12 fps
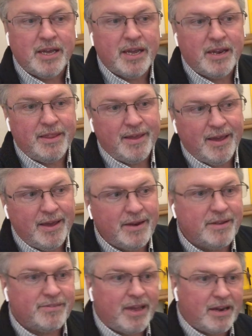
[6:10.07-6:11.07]
And in the
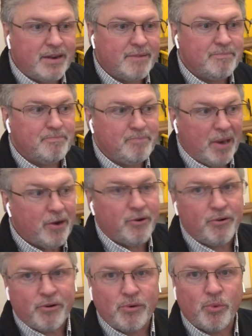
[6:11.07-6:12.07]
end, is that better
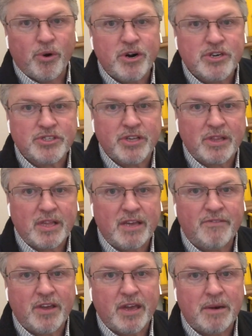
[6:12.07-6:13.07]
or worse than
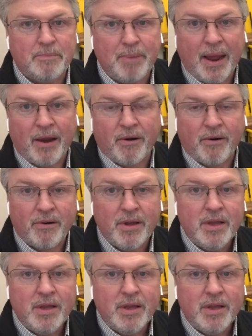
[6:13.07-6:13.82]
leaving it bare?